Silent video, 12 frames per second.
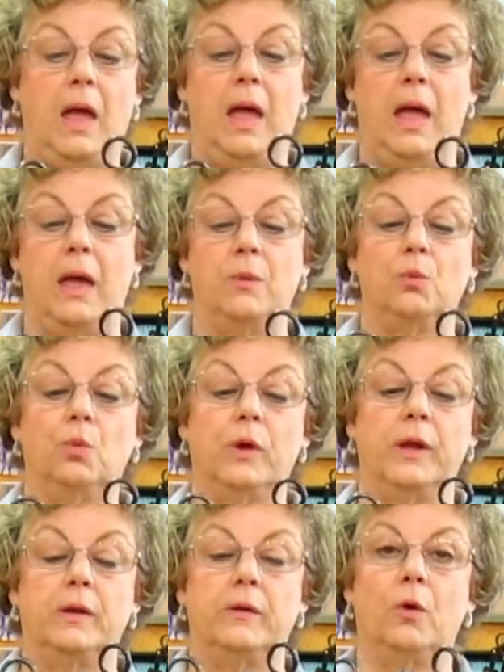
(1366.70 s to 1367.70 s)
and
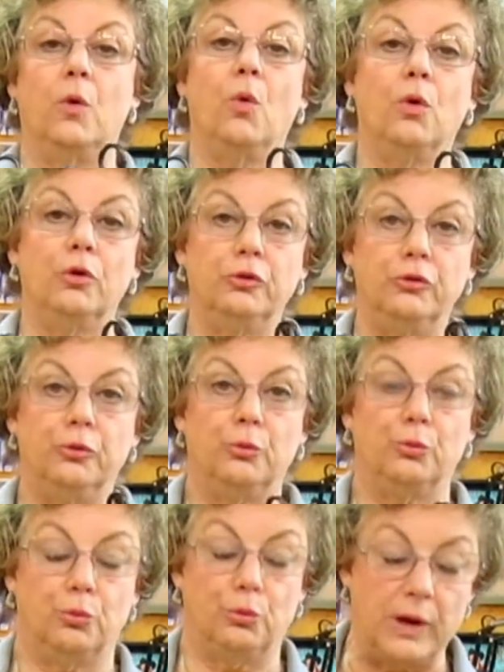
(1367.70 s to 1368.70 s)
when the horse
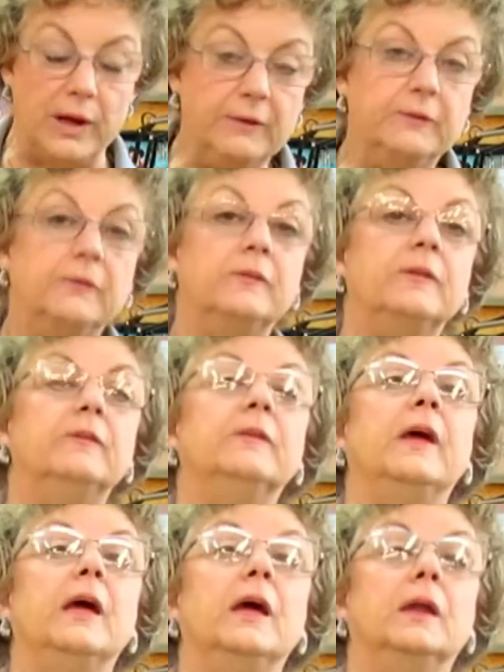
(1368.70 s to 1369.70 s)
raises his
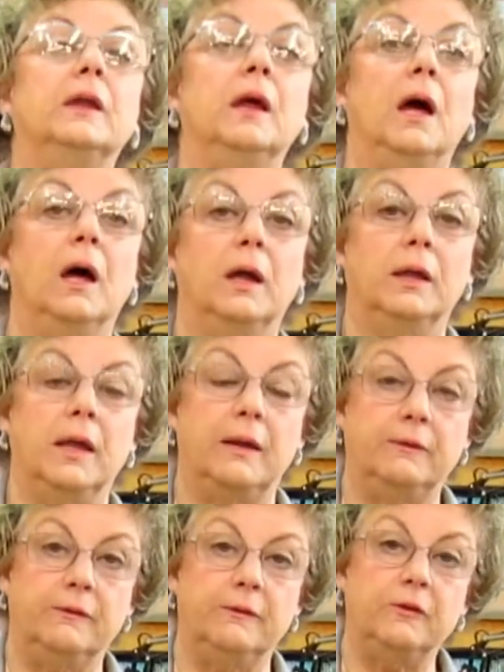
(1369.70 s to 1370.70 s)
head
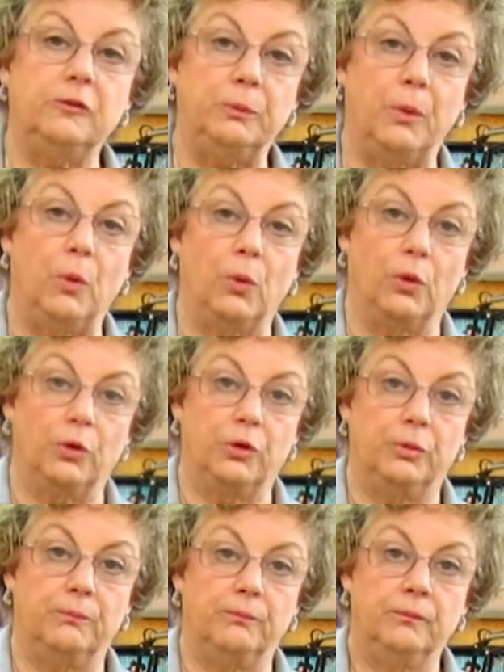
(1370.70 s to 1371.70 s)
against this port,
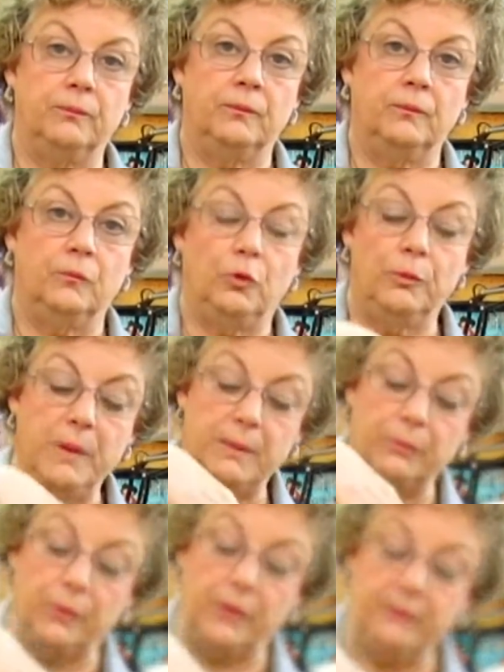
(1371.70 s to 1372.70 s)

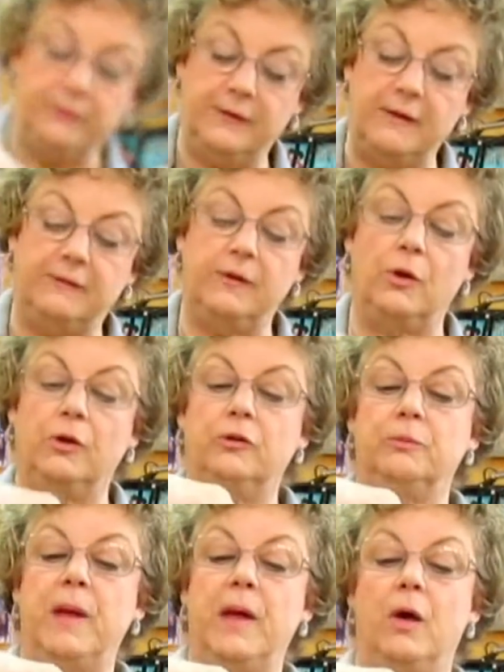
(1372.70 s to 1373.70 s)
remember, it sits on
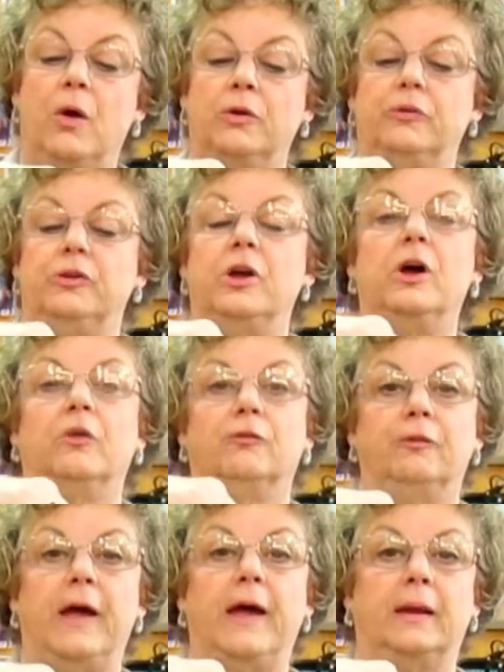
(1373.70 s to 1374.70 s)
his tongue
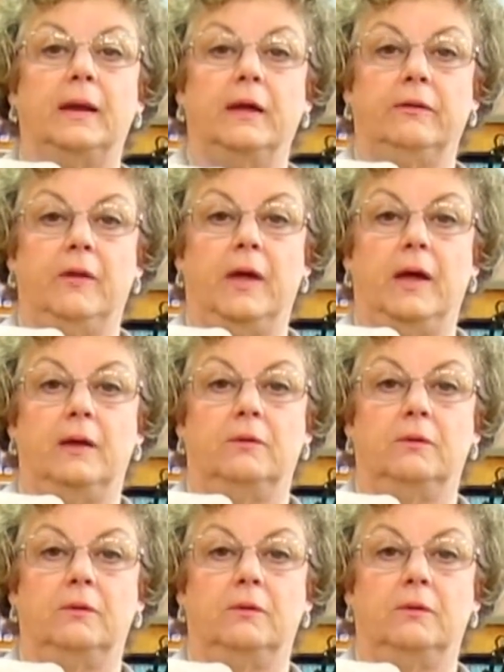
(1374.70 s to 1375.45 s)
flat like that.